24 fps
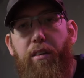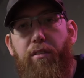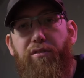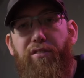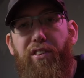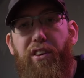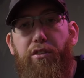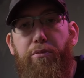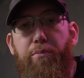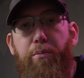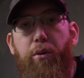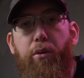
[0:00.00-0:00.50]
and
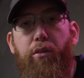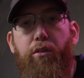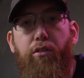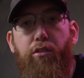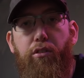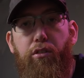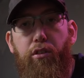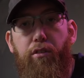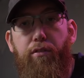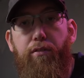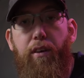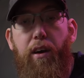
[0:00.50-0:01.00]
Facebook and
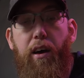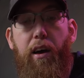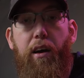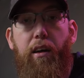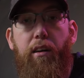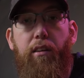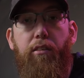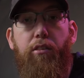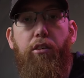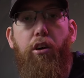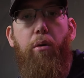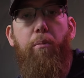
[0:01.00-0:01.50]
stuff
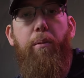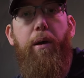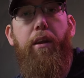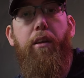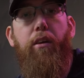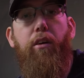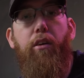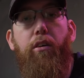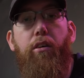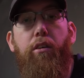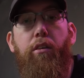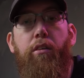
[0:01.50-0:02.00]
and
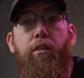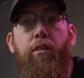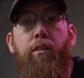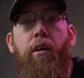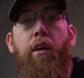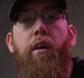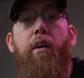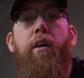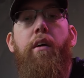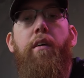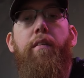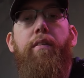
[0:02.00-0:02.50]
comment on
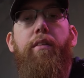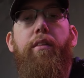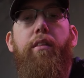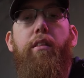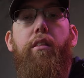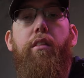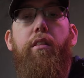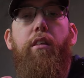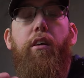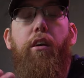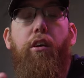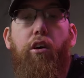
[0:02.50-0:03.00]

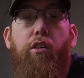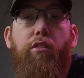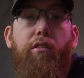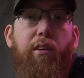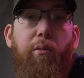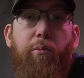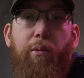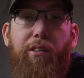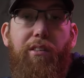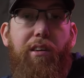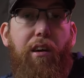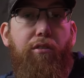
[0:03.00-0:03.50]
the
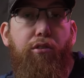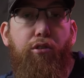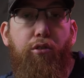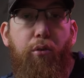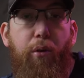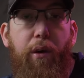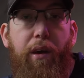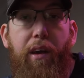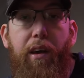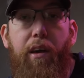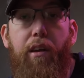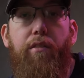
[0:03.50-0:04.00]
content which I've
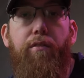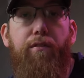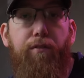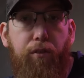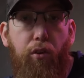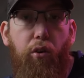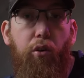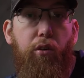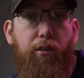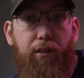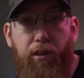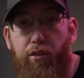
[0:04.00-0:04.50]
created
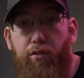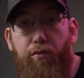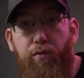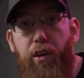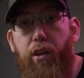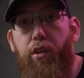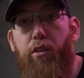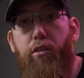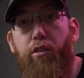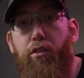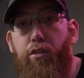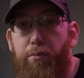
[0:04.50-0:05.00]
for this
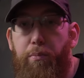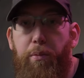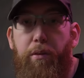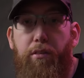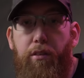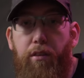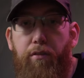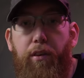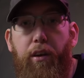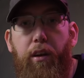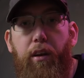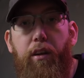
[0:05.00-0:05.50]
video
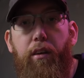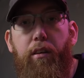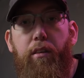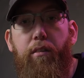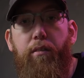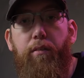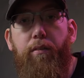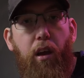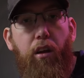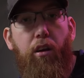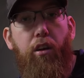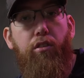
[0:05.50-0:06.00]
specifically.
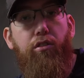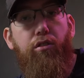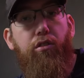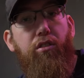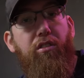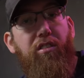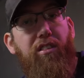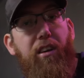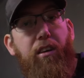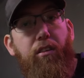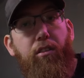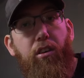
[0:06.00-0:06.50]
And also
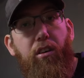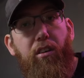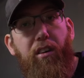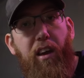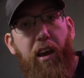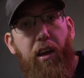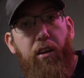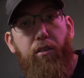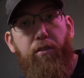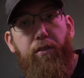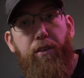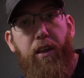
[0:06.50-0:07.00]
TikTok,
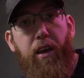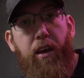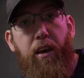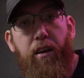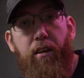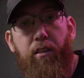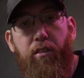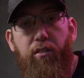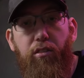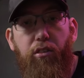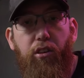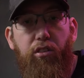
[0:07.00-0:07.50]
head over
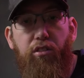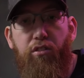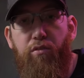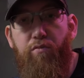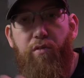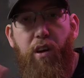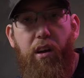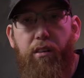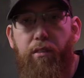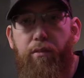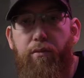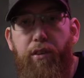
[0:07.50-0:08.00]
there, I've got some
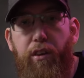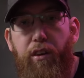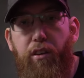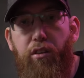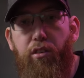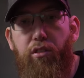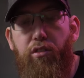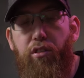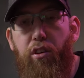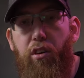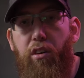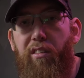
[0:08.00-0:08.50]
random
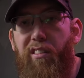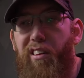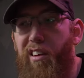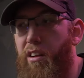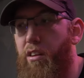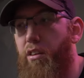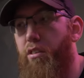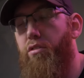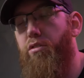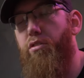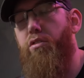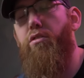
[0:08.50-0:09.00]
videos on
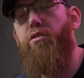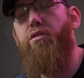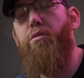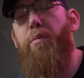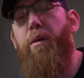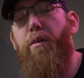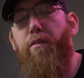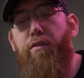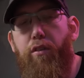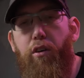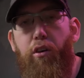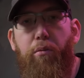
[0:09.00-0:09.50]
and also some
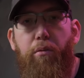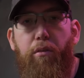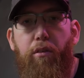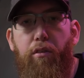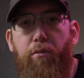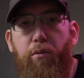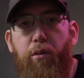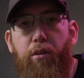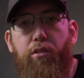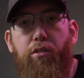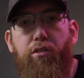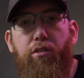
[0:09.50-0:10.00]

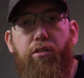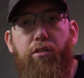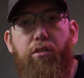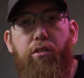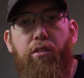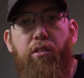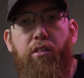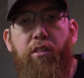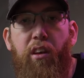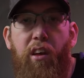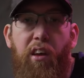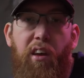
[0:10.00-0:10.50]
informative ones,
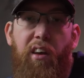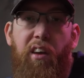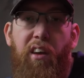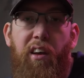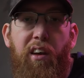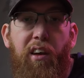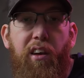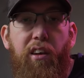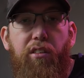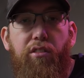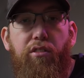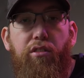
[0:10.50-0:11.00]
so
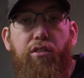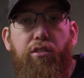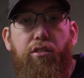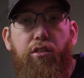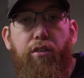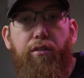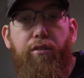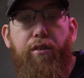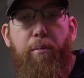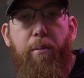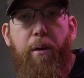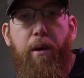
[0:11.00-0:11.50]
just
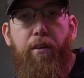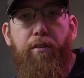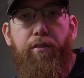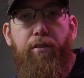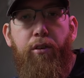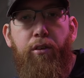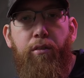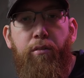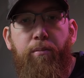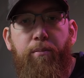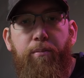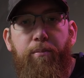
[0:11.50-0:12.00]
go for a bit of
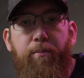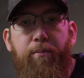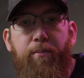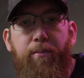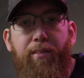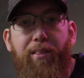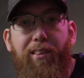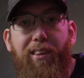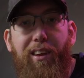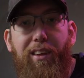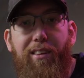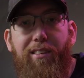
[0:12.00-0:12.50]
fun.
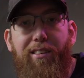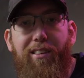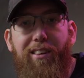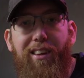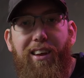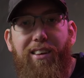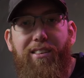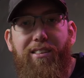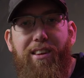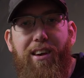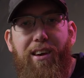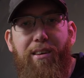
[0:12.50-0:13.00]
Until
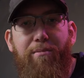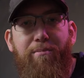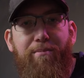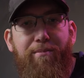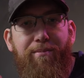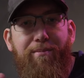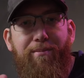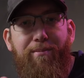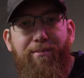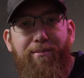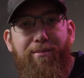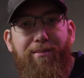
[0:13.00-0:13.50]
next time,
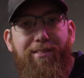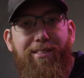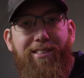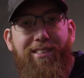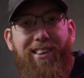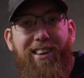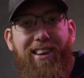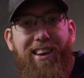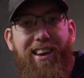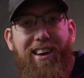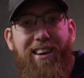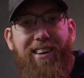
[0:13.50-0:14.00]
see